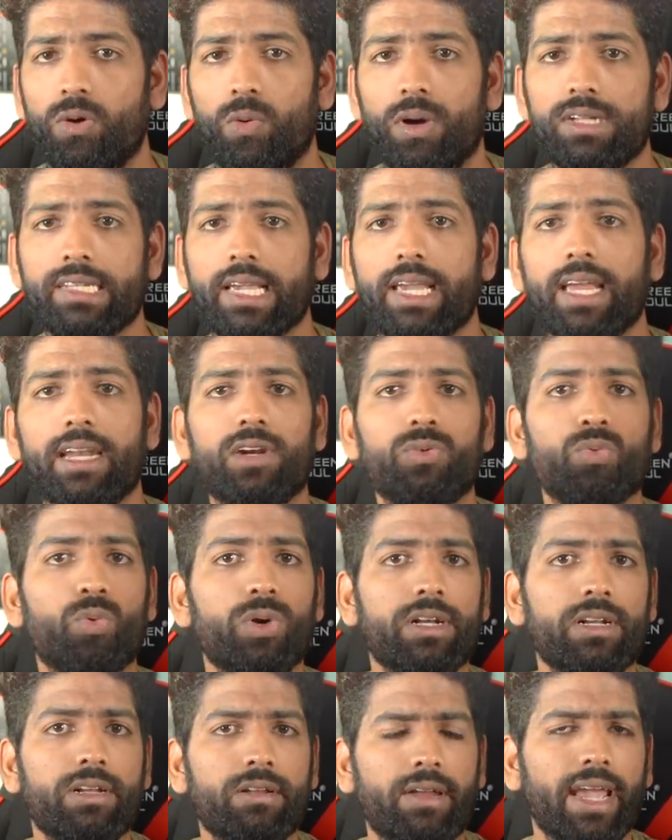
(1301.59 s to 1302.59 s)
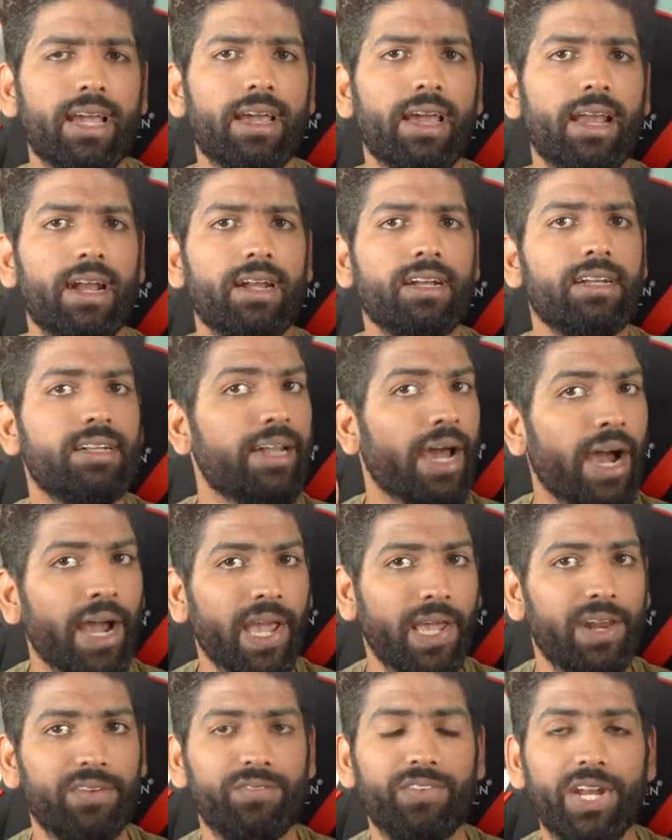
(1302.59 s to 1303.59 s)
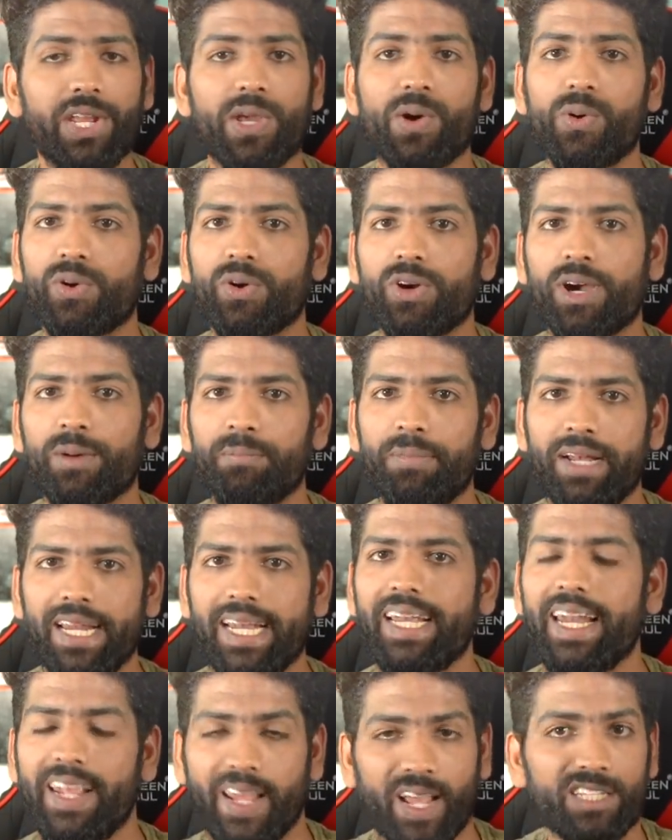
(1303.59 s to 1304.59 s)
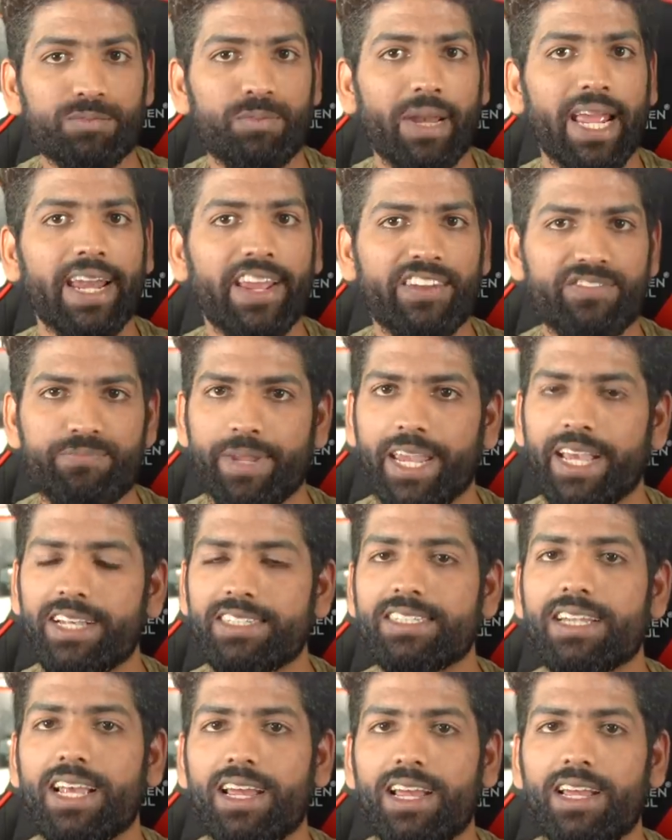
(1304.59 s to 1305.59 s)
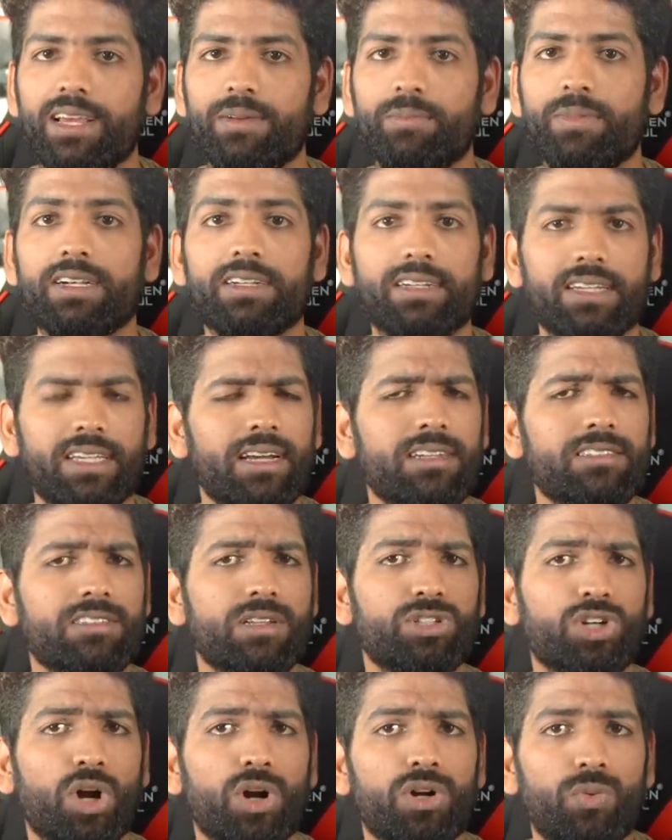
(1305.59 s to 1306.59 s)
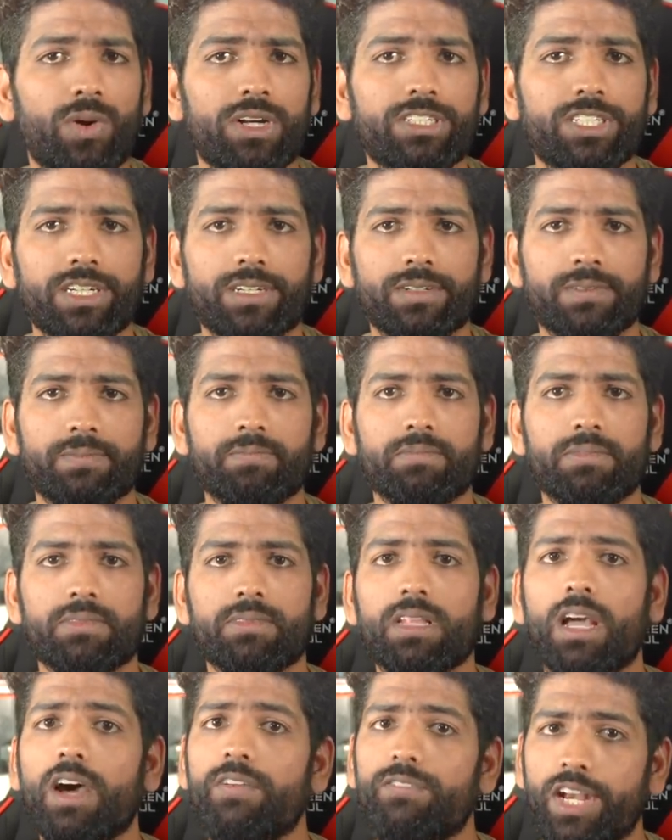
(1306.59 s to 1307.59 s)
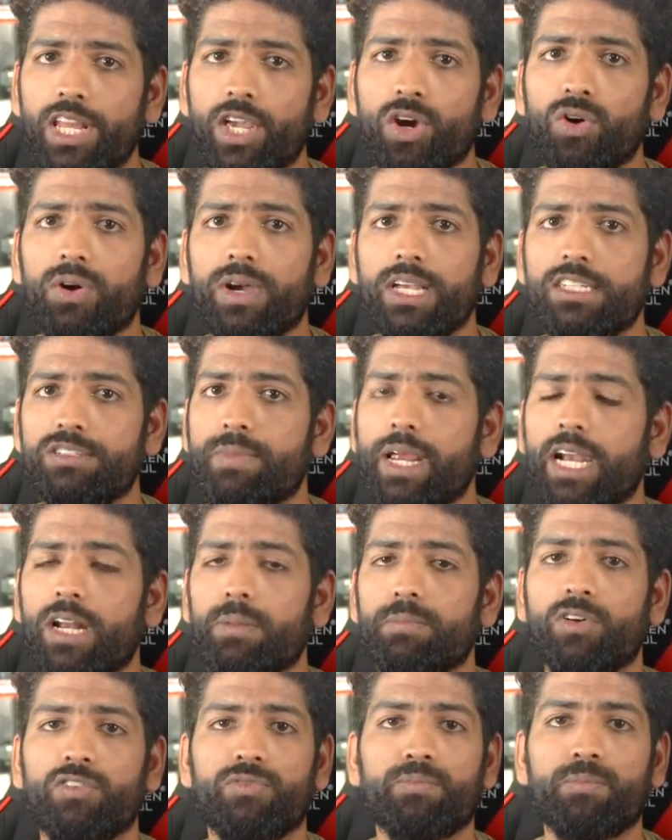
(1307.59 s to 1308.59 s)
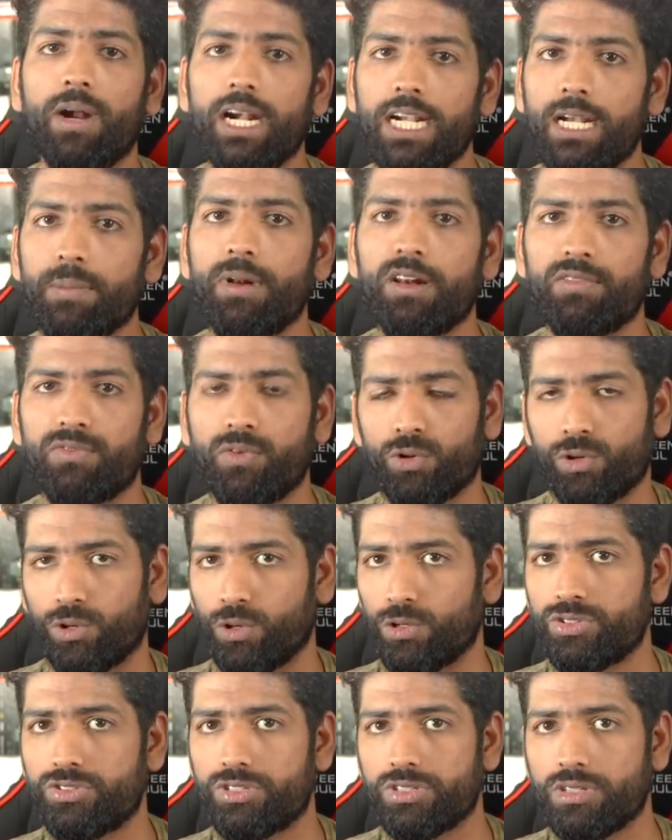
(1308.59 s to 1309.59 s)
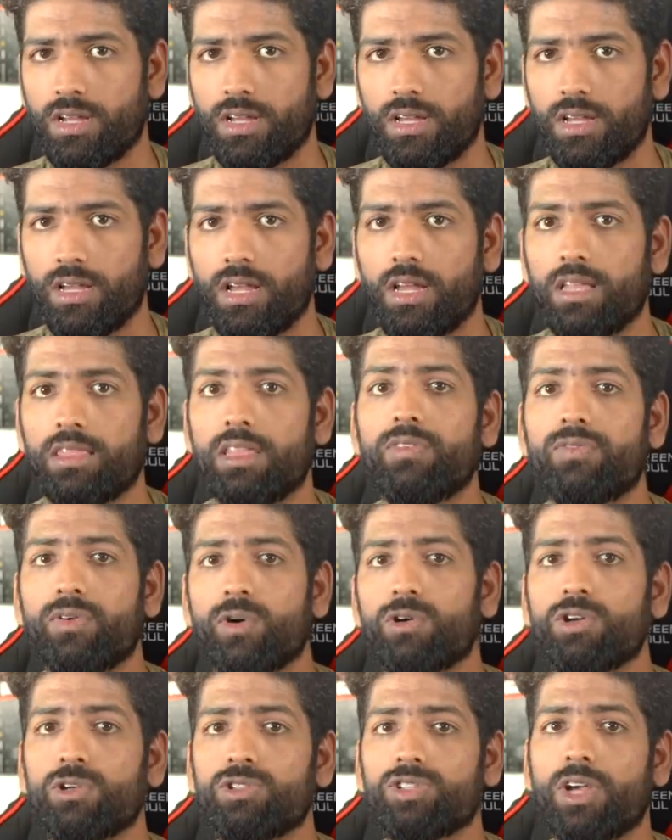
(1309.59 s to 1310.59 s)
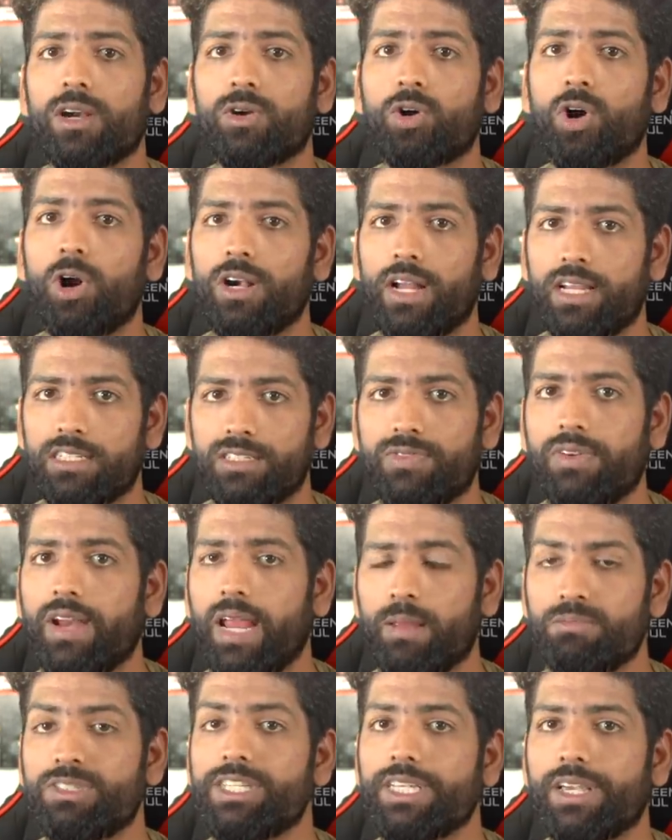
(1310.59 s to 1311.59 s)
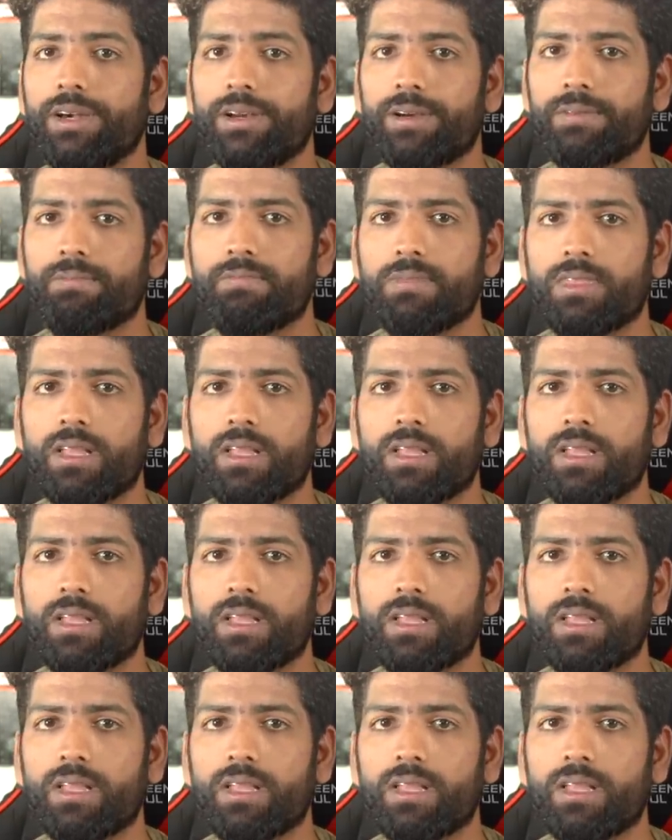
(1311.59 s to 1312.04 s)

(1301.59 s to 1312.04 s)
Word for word: Once again, it would take an entire video to completely explain F P S, but here's the short version. A video is made up of multiple photos. The photos are called as frames here.